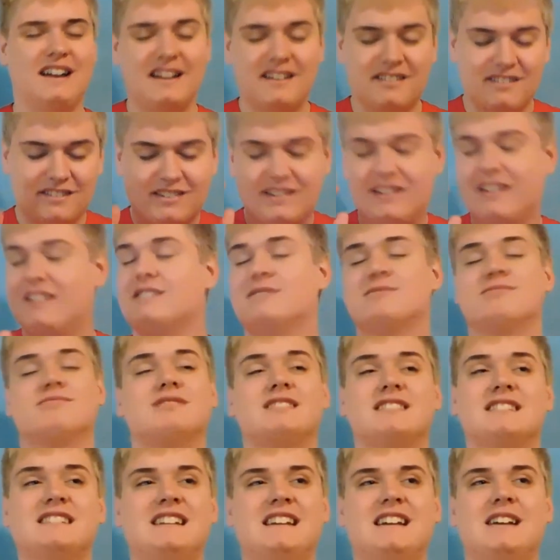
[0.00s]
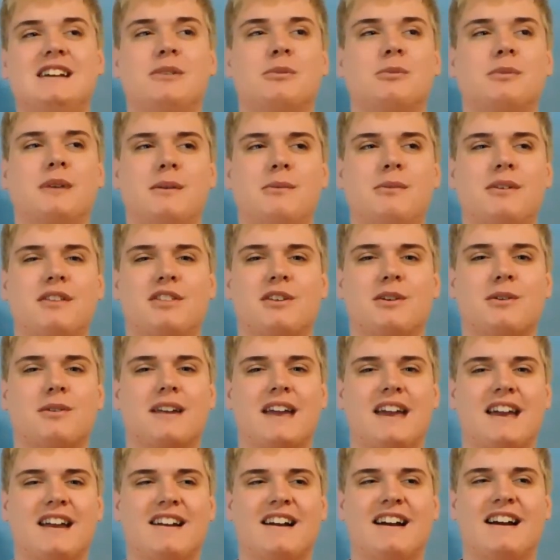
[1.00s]
And I was like, well, I can't win with you,
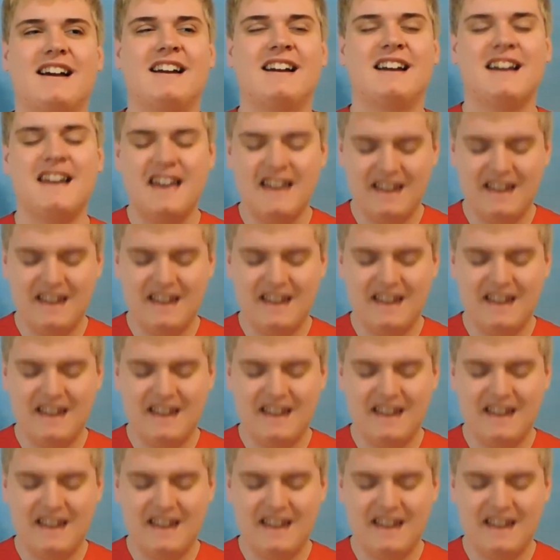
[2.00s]
can I?